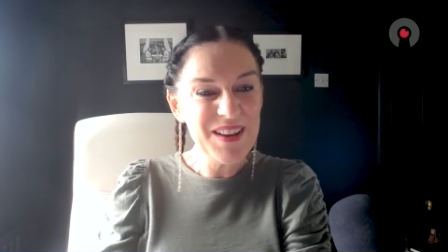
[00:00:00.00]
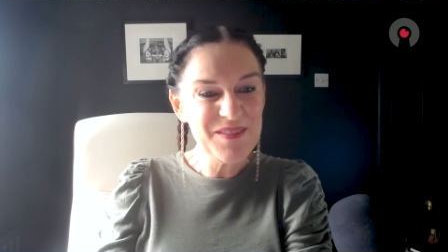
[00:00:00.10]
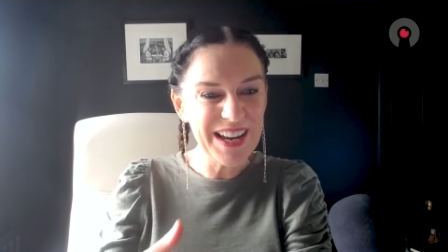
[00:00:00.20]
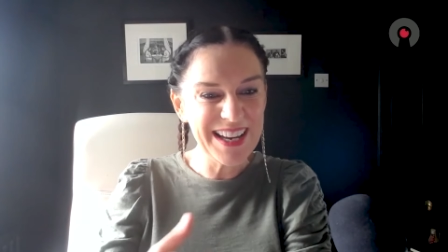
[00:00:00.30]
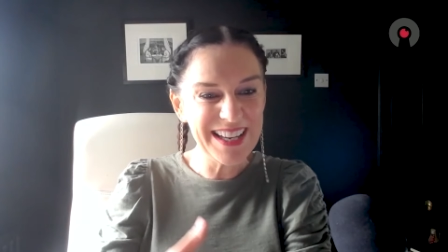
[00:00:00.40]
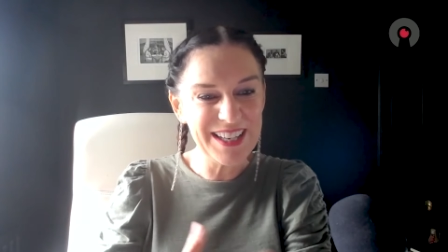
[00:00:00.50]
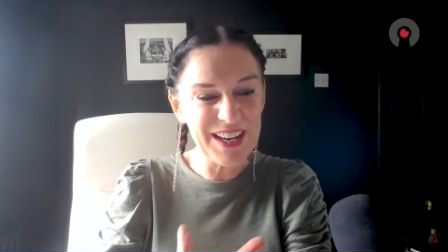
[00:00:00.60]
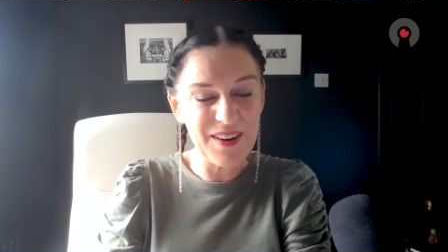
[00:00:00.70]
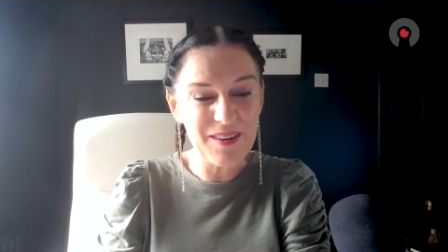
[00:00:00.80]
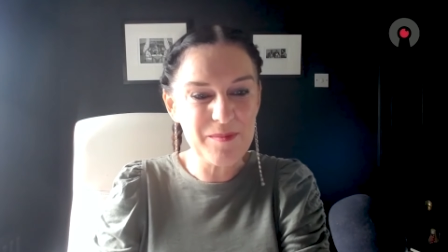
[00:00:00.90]
but, you know,
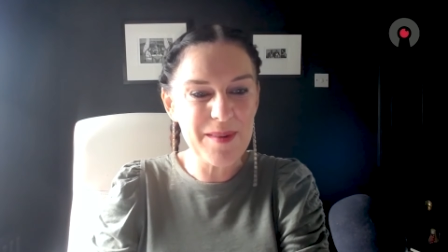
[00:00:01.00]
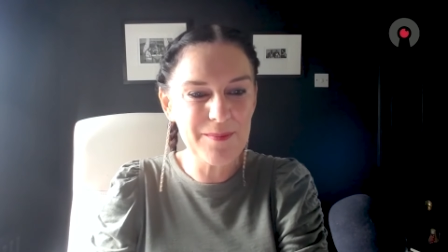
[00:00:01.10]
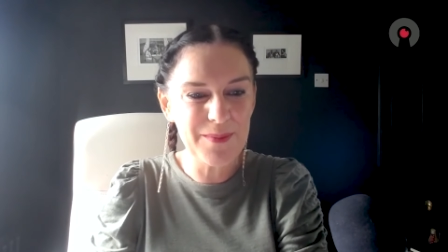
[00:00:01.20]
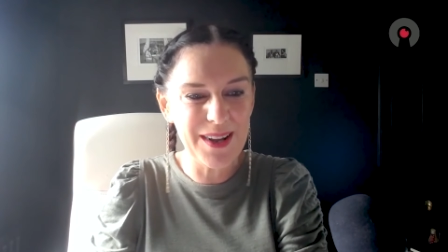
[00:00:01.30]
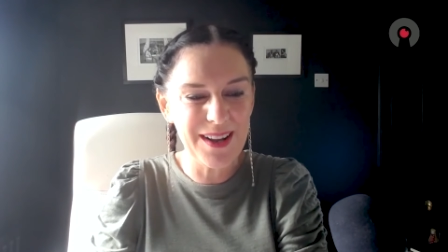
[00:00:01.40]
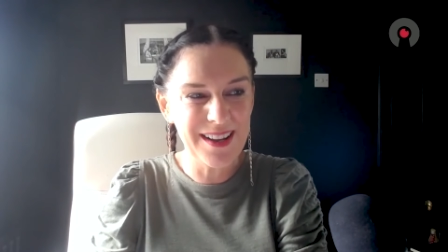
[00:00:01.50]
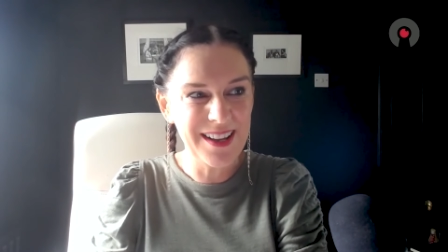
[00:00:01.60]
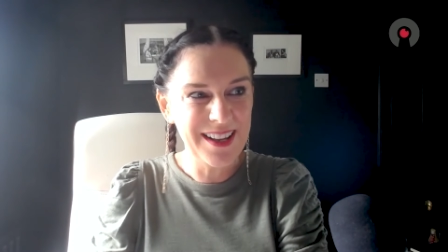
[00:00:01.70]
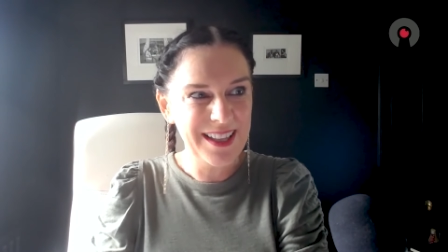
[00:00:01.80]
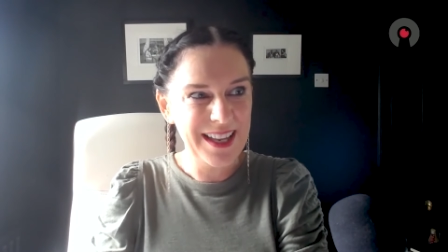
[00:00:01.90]
I remember
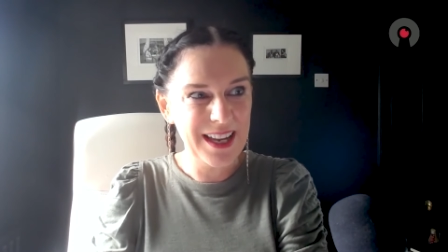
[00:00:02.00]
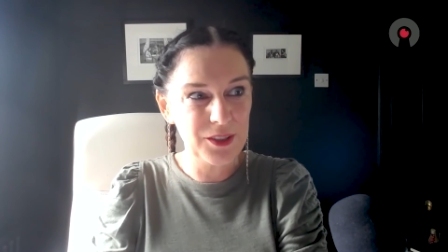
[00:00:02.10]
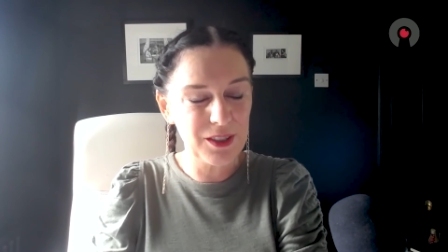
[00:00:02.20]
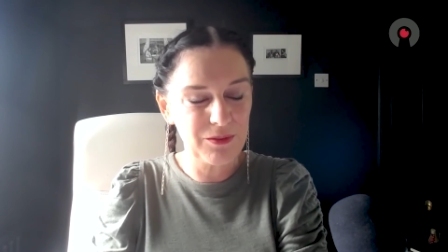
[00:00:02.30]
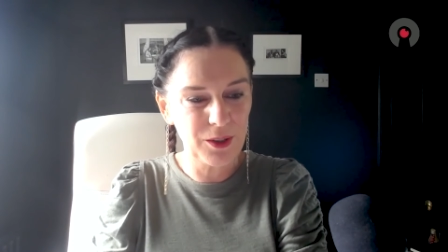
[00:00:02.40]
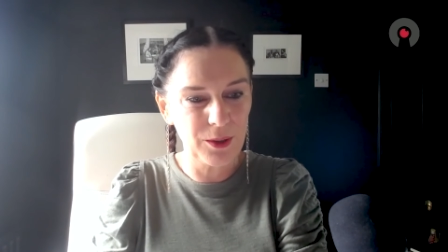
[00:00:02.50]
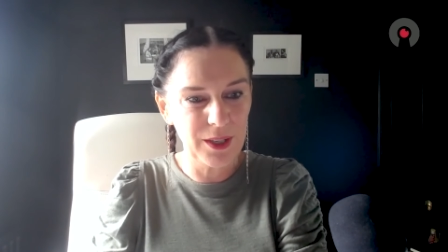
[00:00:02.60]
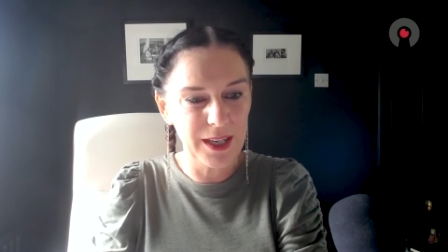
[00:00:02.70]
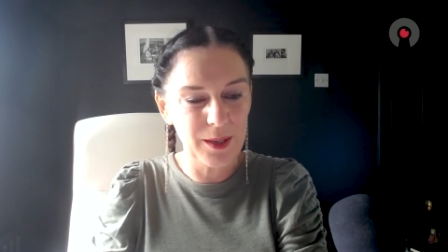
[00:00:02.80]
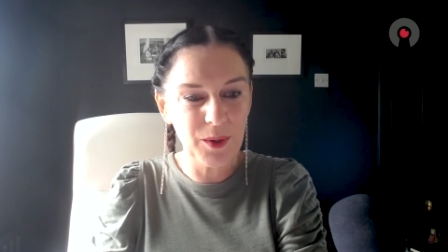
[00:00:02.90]
how difficult
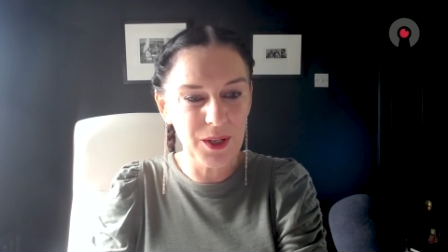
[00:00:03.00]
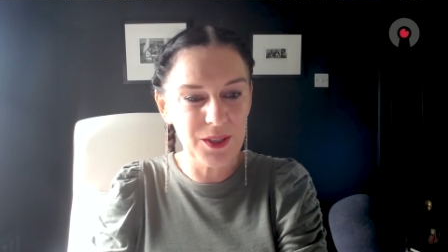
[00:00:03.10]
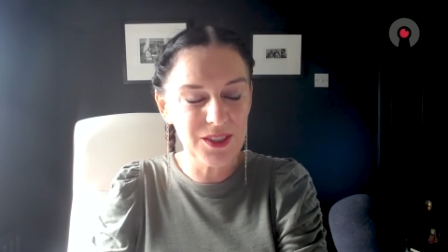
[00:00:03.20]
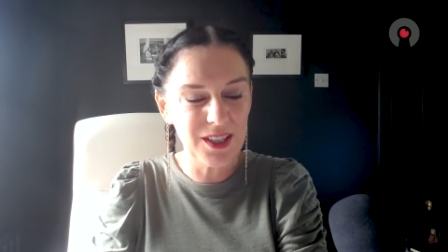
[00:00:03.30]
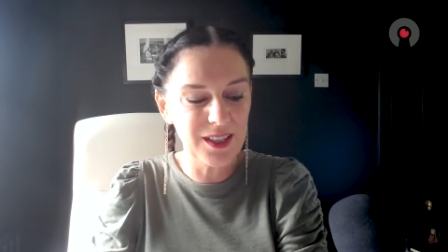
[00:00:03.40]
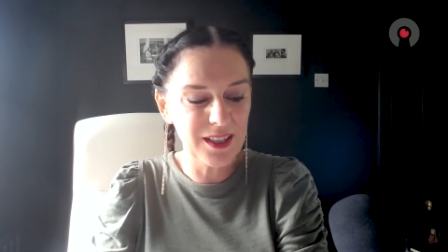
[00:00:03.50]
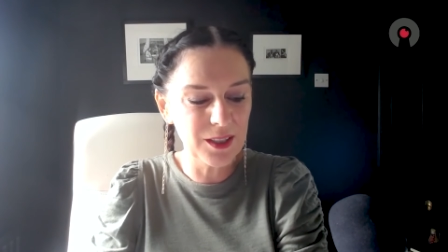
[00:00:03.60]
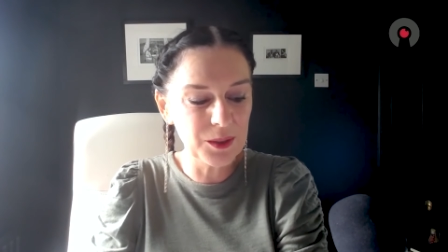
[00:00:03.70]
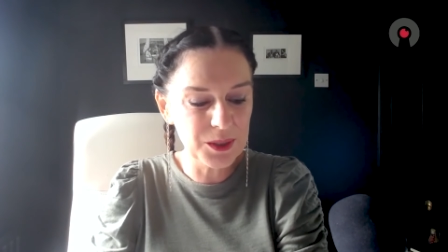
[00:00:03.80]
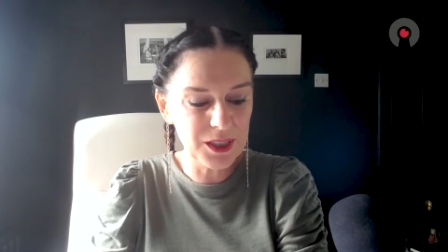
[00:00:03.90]
it was. And,
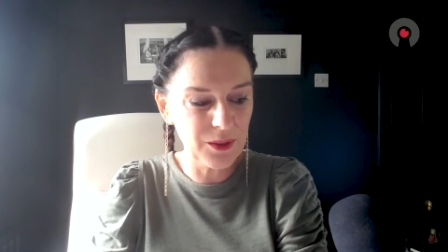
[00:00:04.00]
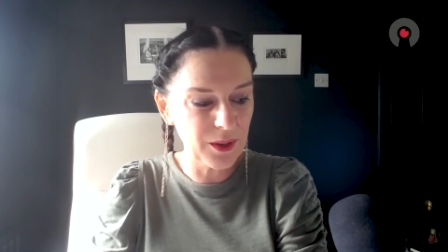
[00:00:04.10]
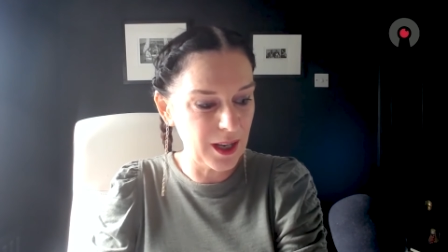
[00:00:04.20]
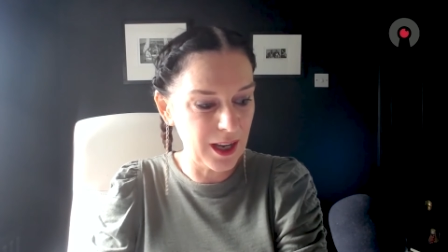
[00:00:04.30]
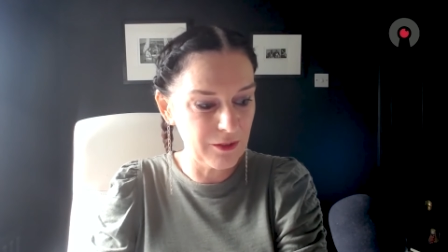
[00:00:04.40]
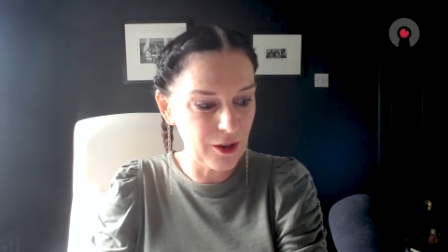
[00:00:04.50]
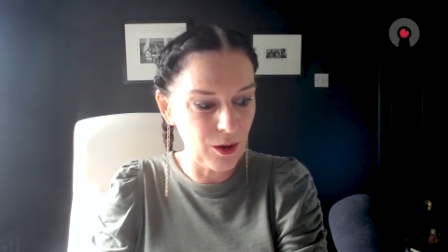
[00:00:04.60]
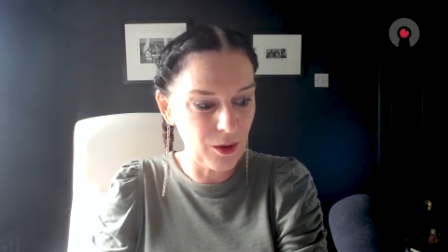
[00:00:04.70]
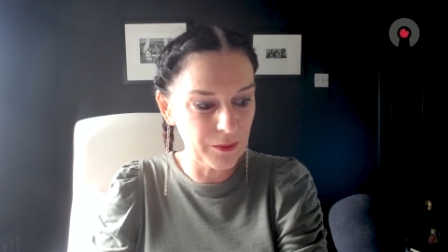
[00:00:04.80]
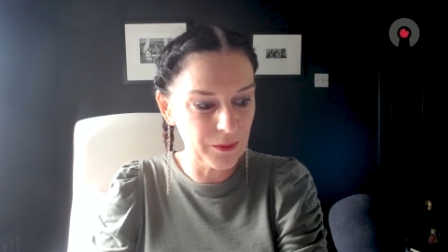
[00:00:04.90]
and also, I've
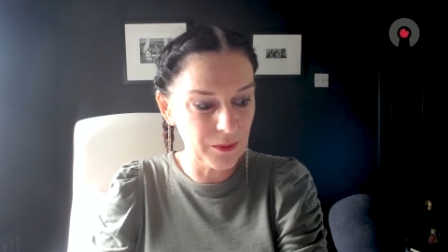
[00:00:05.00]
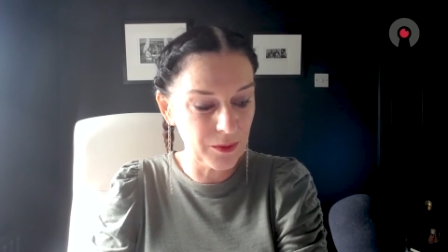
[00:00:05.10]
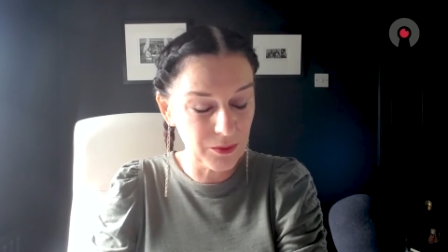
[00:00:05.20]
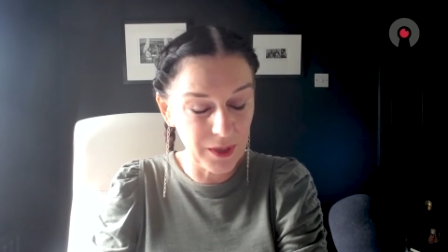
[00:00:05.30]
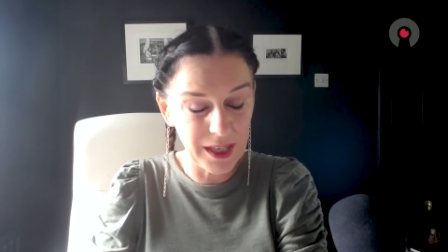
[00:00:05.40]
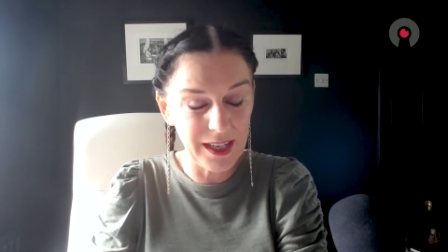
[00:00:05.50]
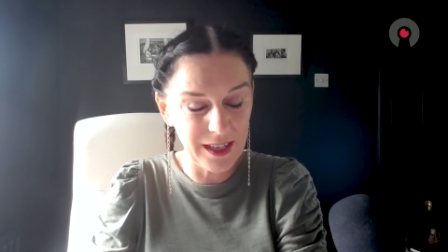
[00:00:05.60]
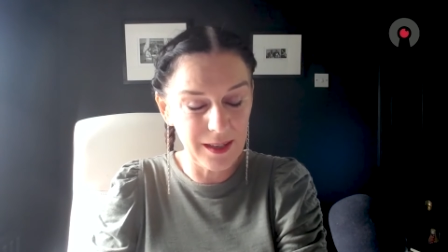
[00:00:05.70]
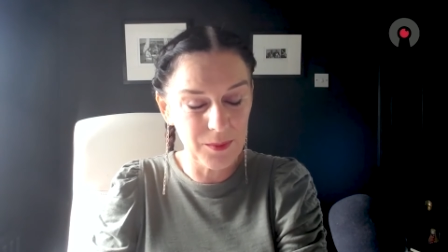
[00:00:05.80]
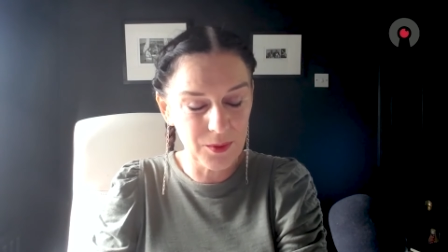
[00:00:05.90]
got three
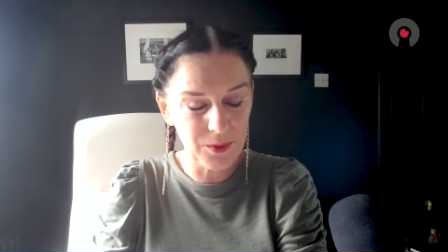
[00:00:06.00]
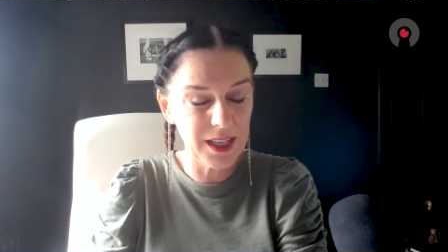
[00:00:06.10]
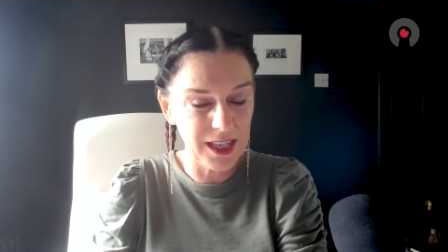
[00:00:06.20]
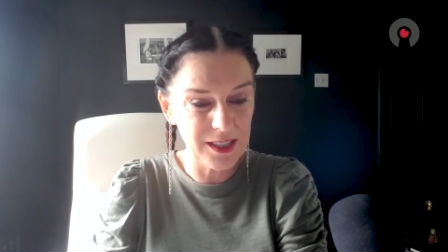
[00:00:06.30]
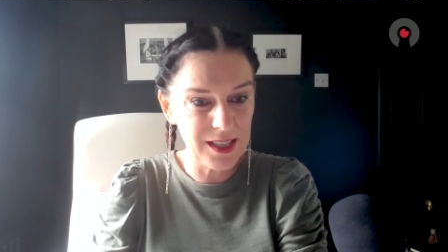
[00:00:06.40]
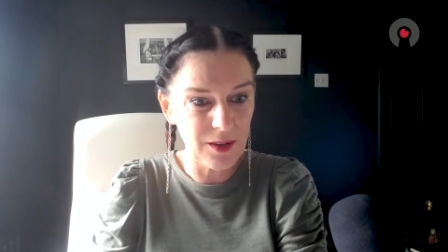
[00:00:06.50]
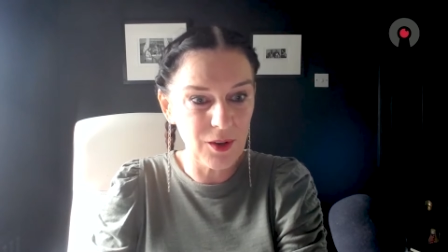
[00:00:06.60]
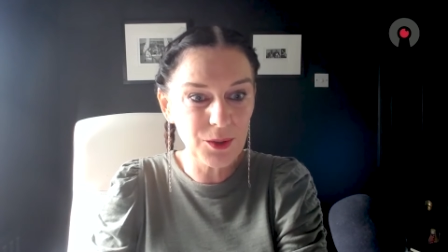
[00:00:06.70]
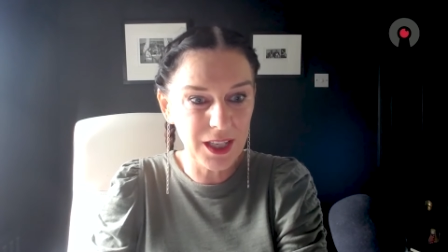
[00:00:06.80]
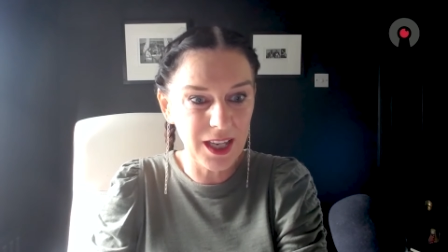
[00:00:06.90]
um, three kids, they're
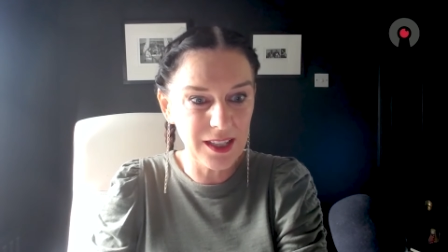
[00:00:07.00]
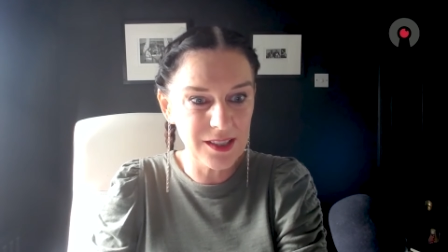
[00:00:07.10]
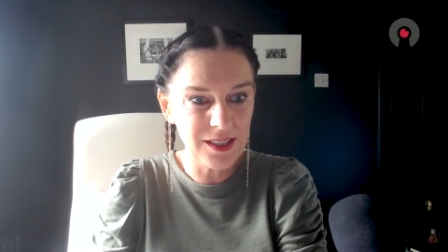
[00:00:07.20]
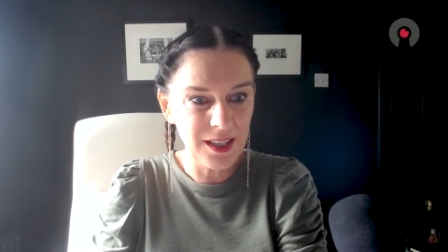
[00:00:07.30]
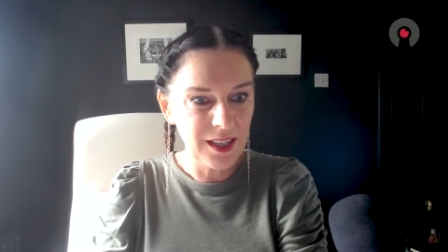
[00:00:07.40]
older kids.